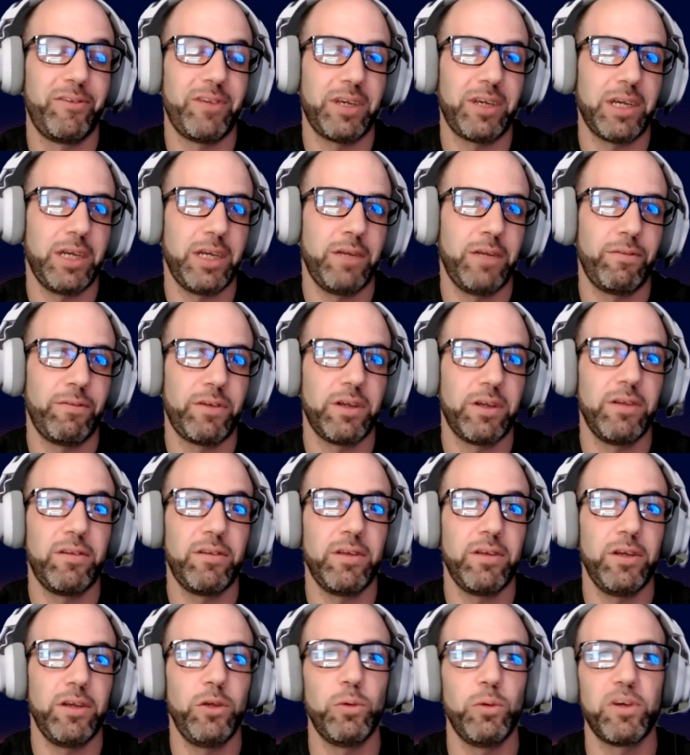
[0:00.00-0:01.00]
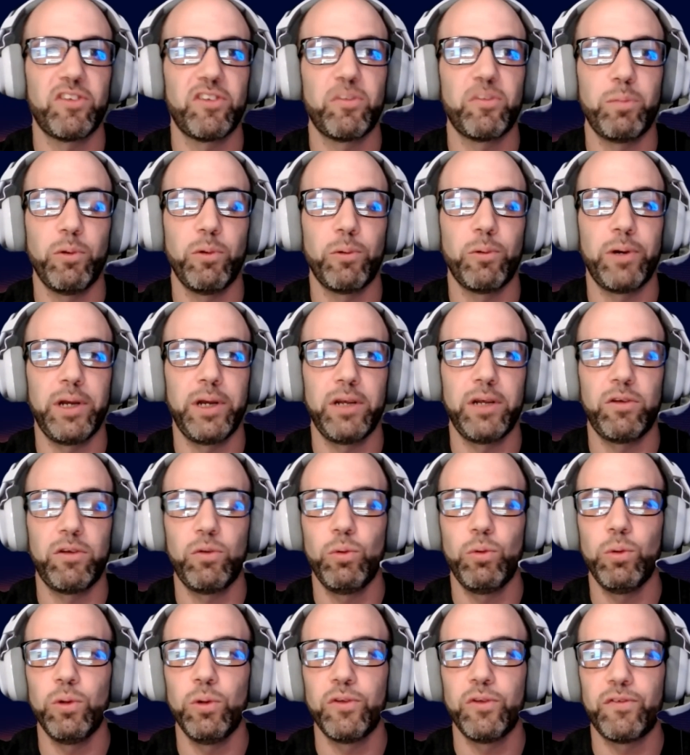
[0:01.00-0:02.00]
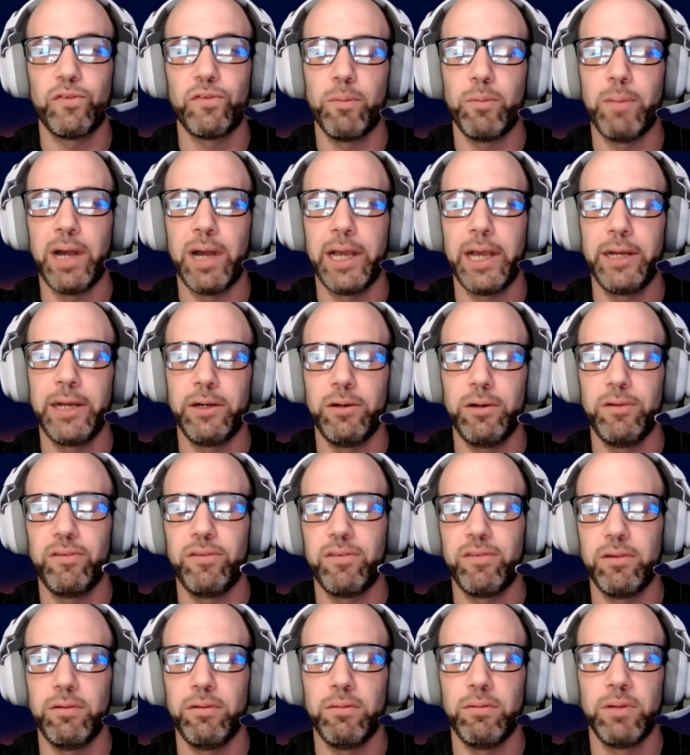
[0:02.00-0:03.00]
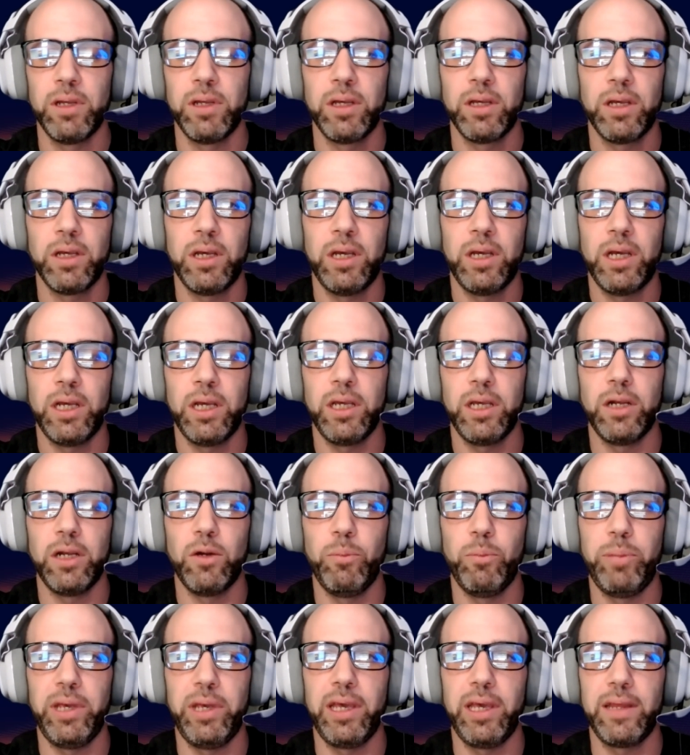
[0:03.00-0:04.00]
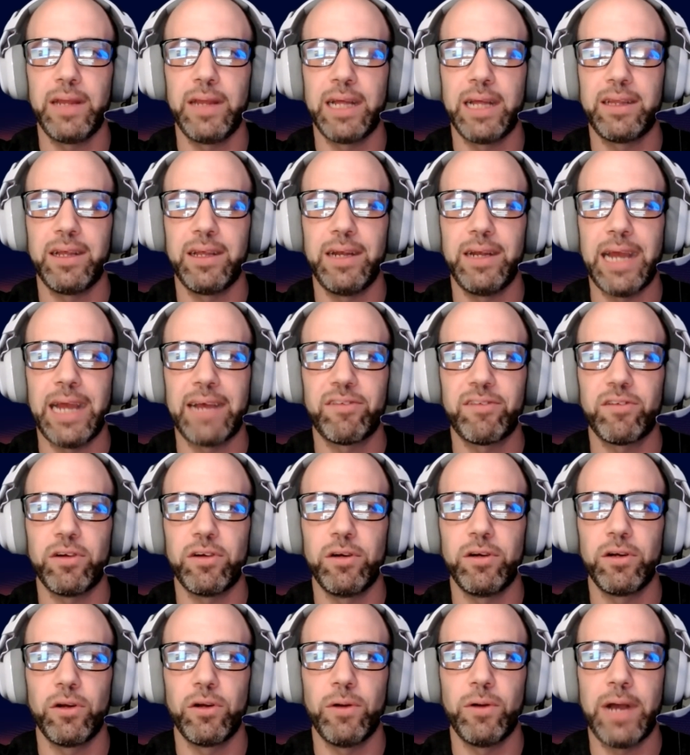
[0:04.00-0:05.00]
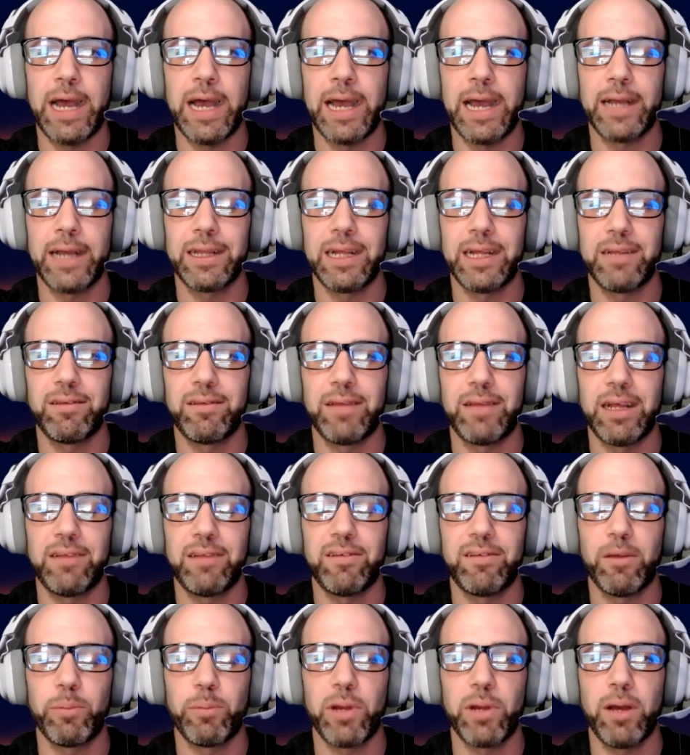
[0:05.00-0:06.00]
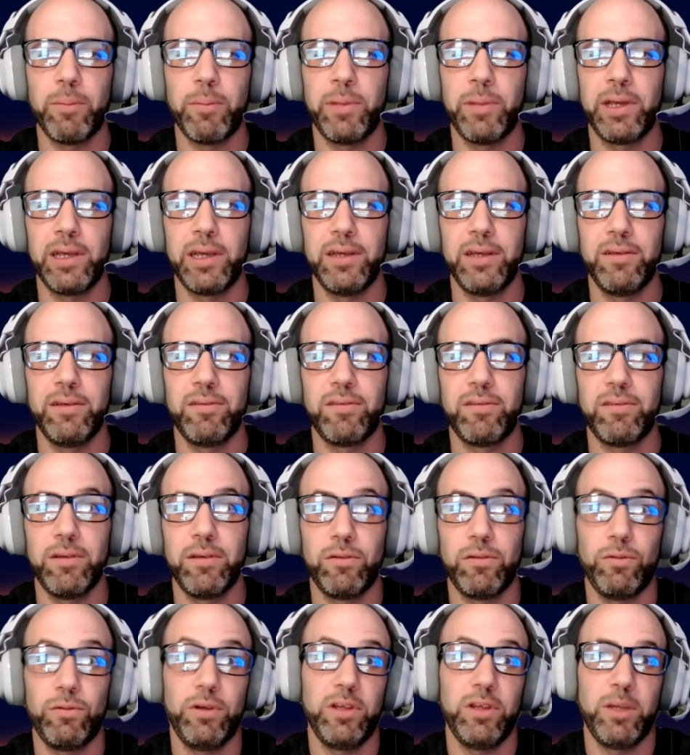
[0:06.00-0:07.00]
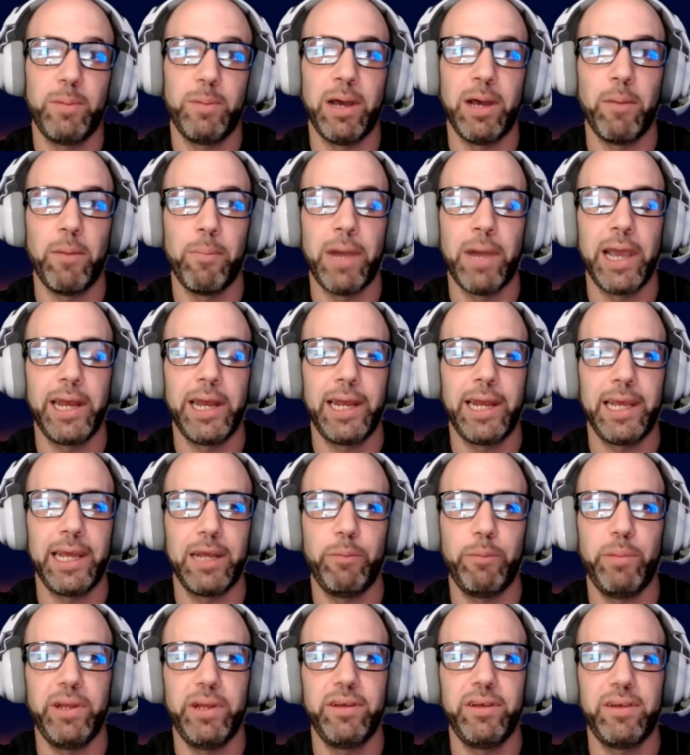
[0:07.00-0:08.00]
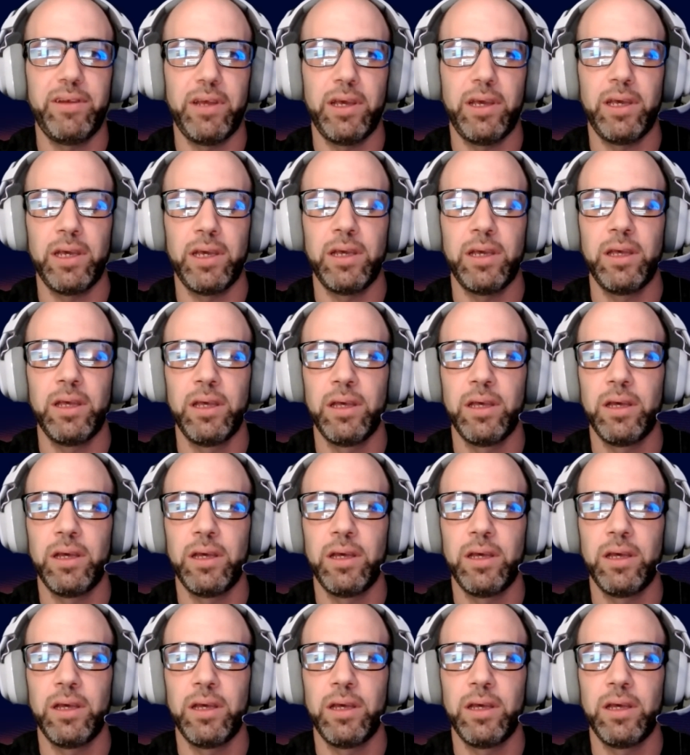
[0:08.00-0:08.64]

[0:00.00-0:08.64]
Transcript: to kind of continue exploring tools for miners. And, being that the next ErgoHack that's upcoming is really about mining and minting,